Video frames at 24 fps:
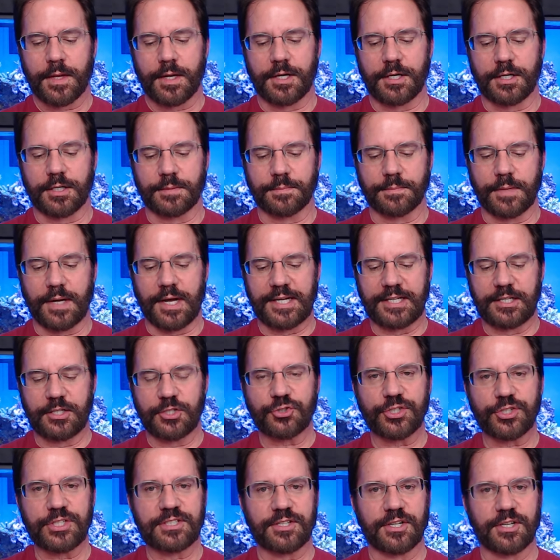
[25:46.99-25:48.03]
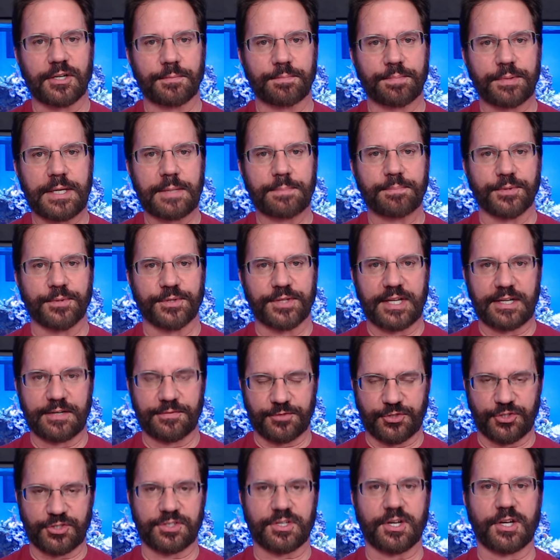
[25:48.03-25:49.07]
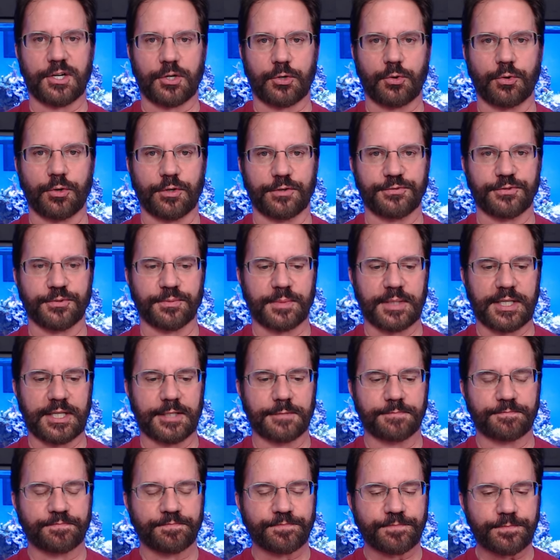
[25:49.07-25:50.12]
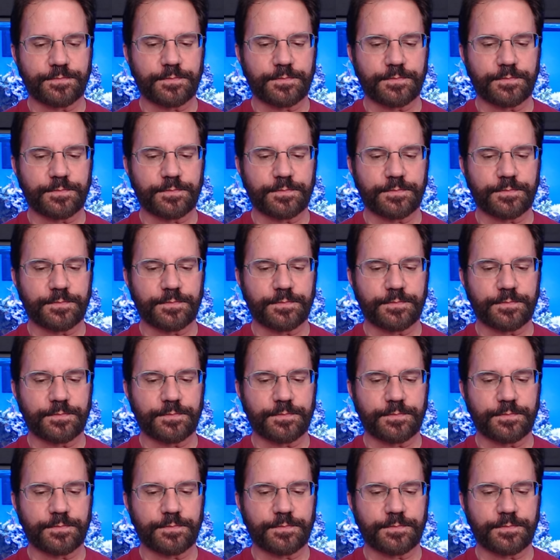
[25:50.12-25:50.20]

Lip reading: I usually tell people that have just got a coral from me,